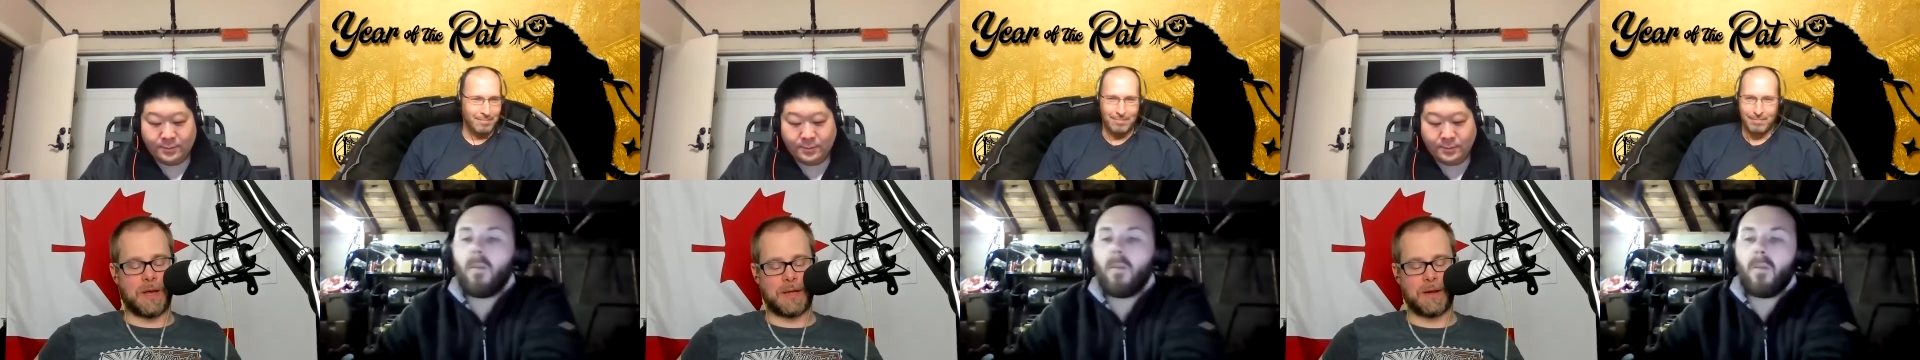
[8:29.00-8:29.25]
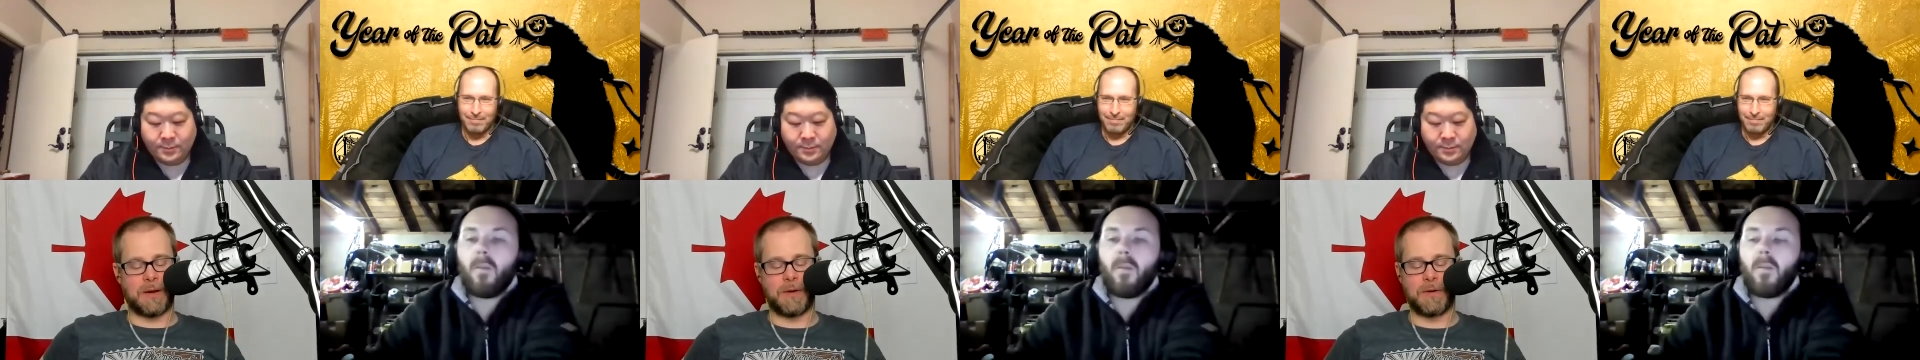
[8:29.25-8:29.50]

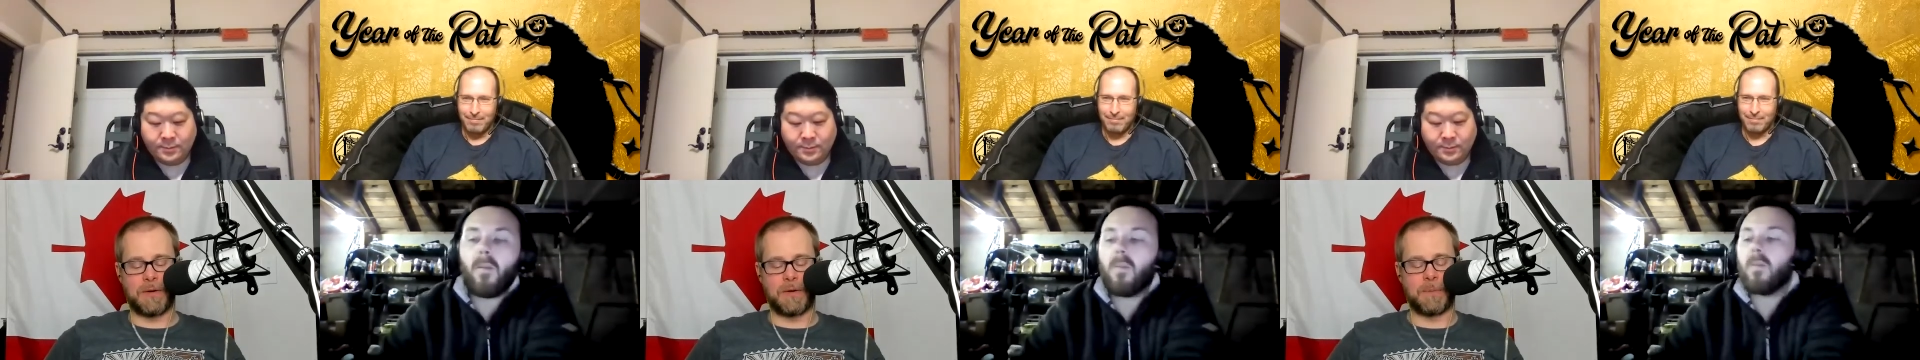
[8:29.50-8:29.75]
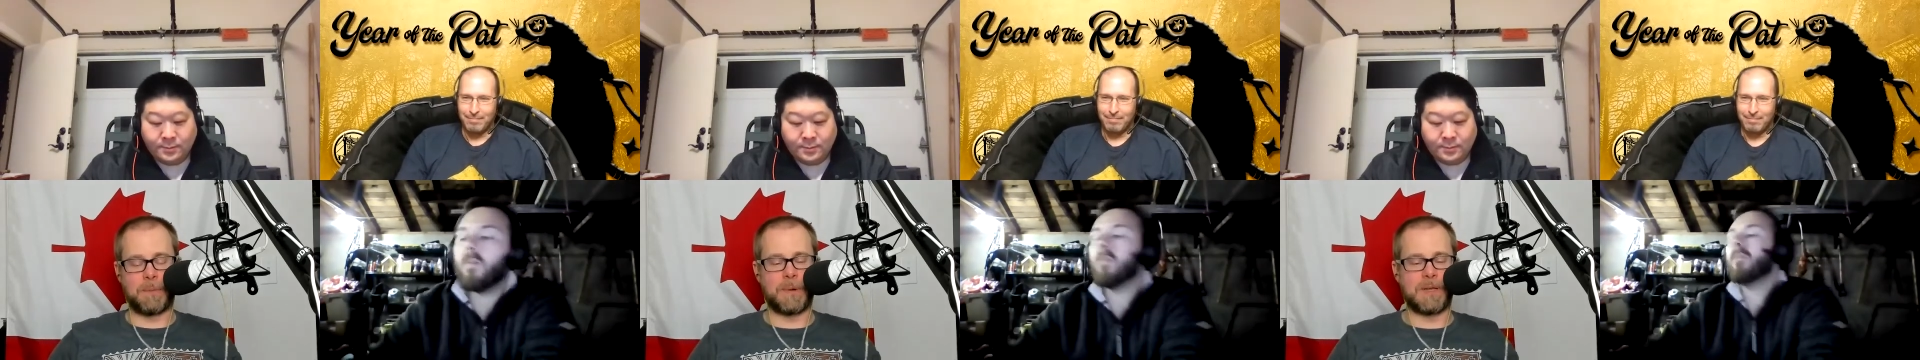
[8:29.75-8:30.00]
Speaker 1: Aaron, are
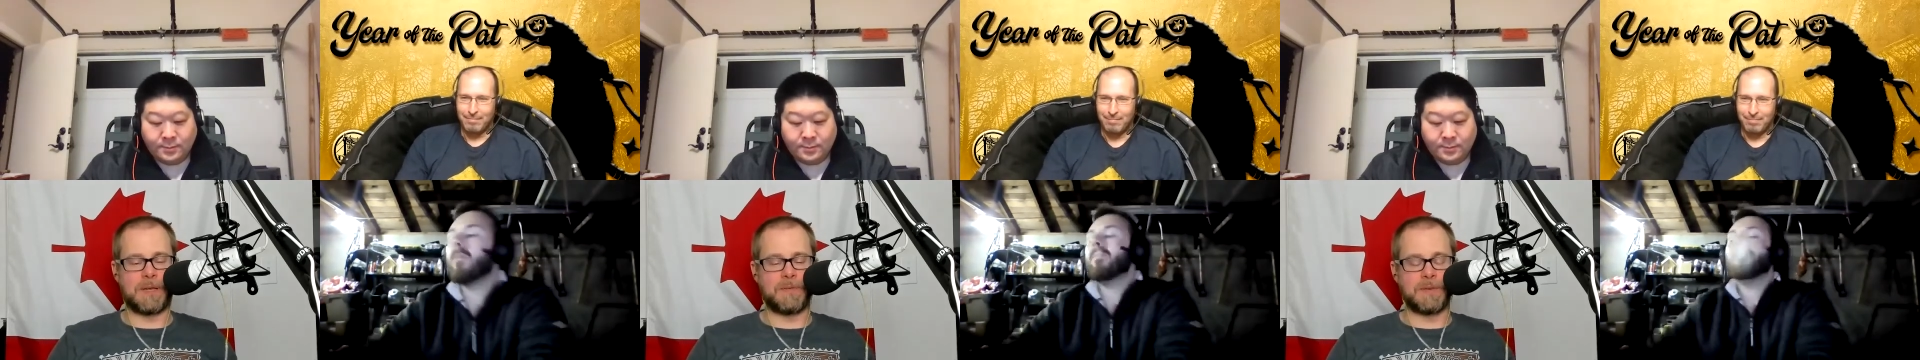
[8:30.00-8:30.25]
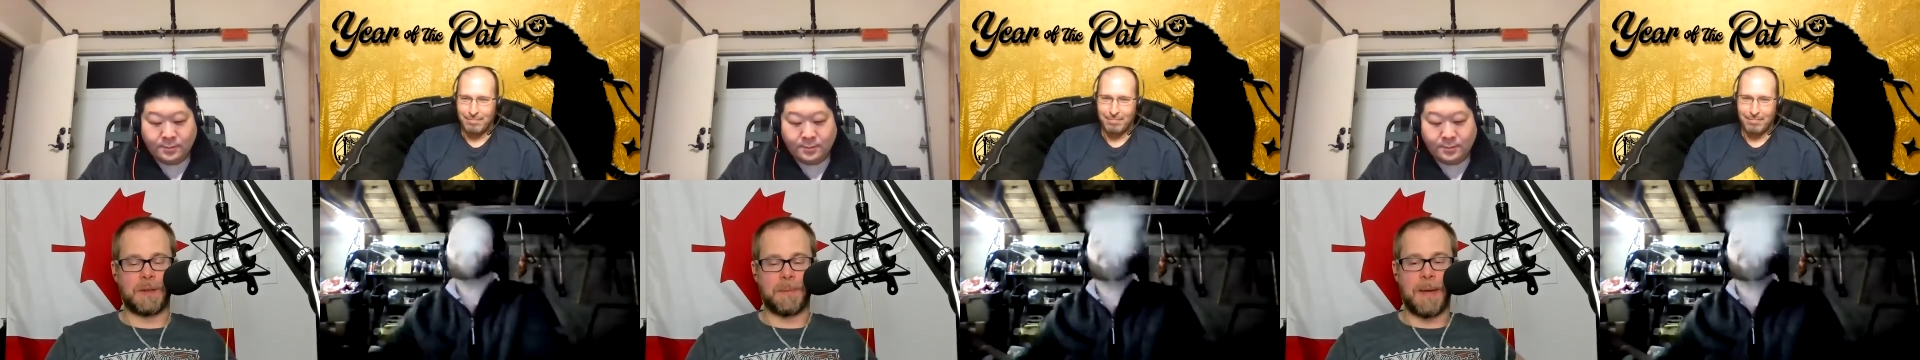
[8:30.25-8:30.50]
pretty evenly
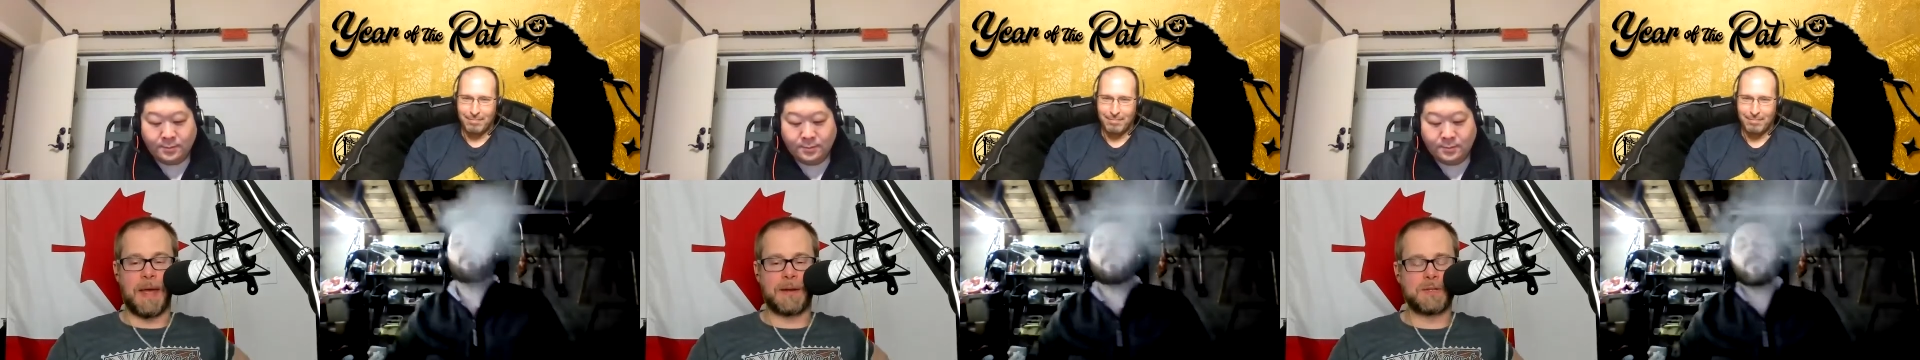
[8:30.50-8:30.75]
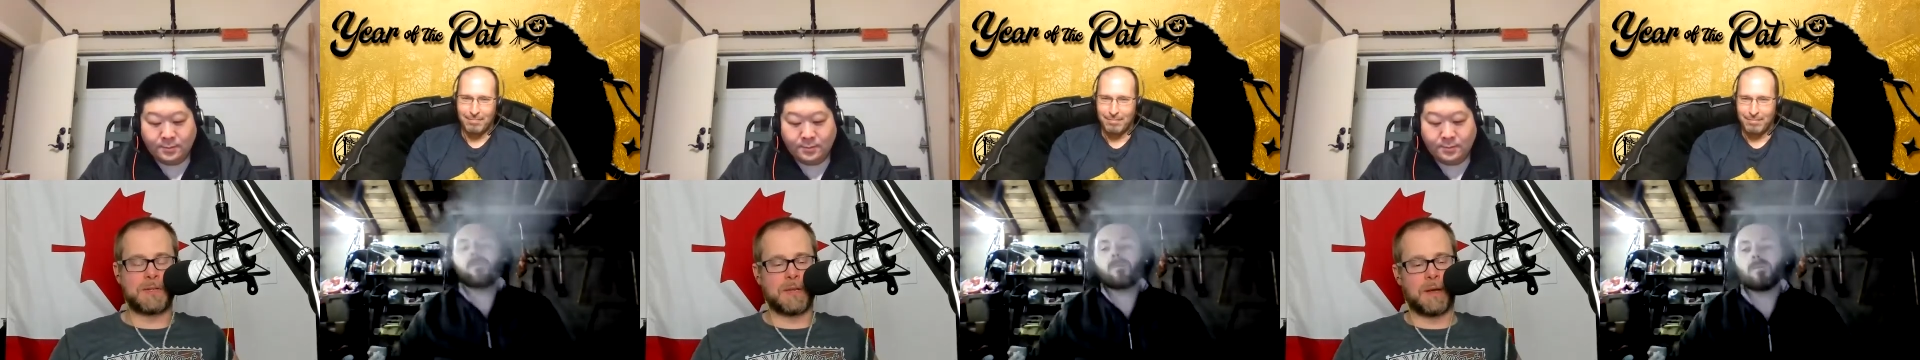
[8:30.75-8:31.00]
matched.
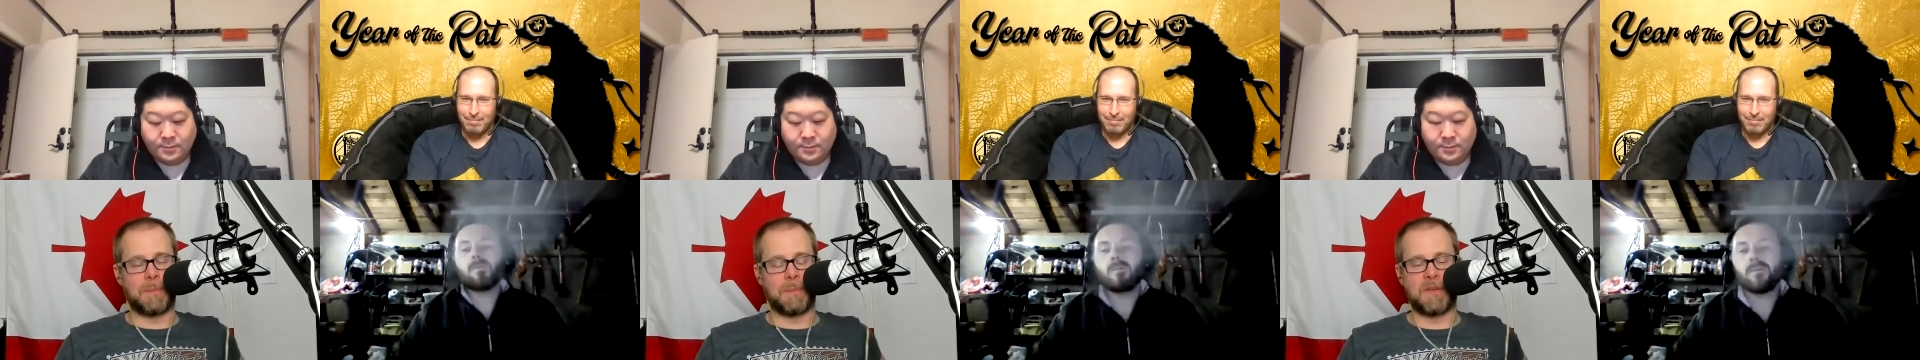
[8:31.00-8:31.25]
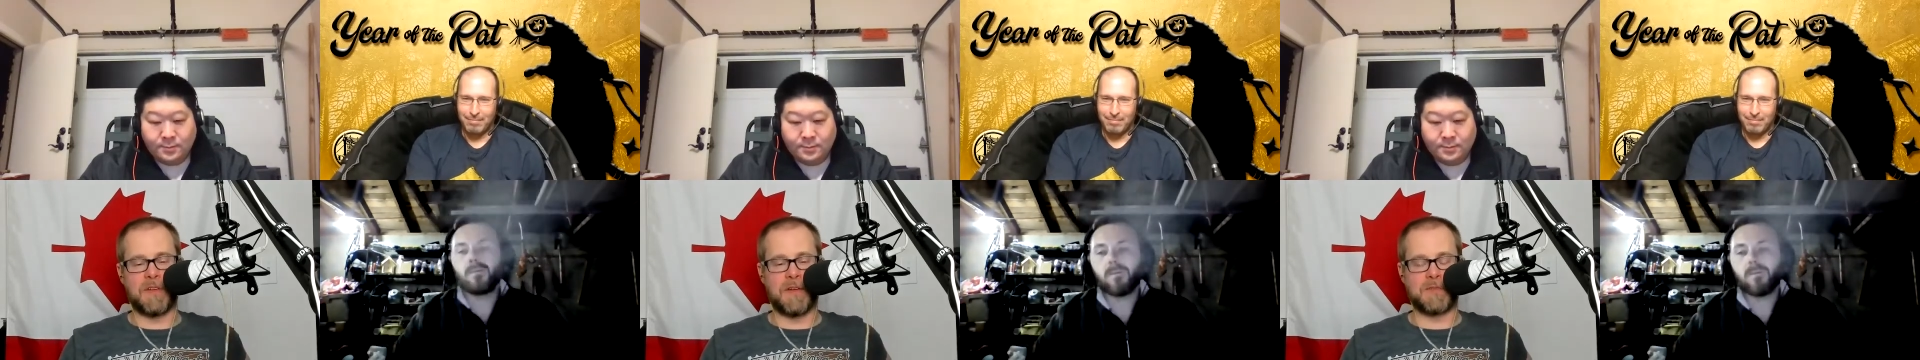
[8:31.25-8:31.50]
Uh, above
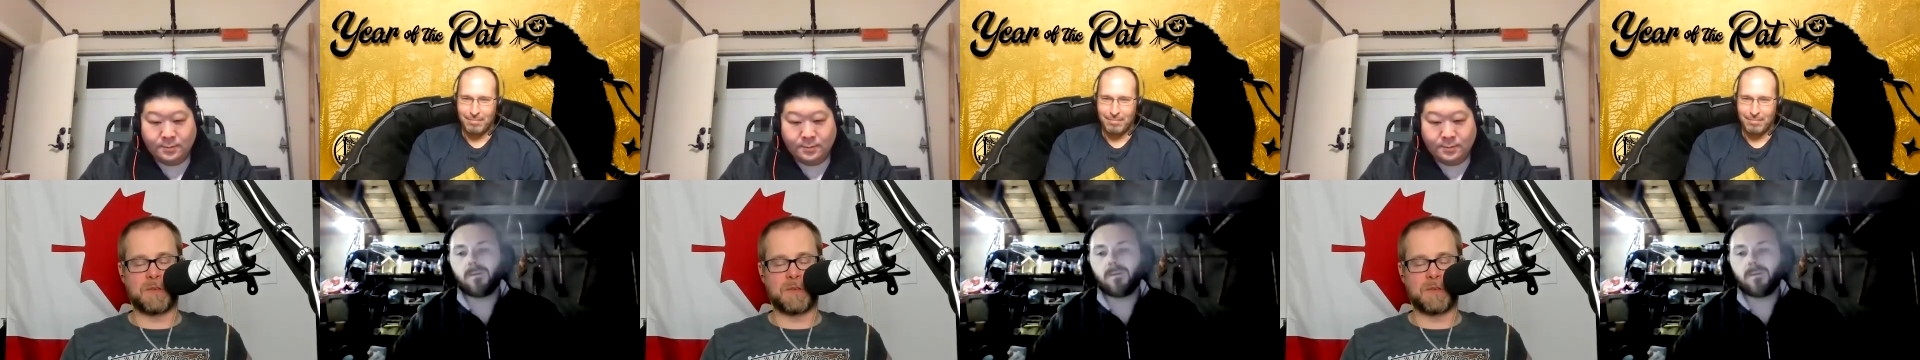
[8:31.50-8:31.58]
average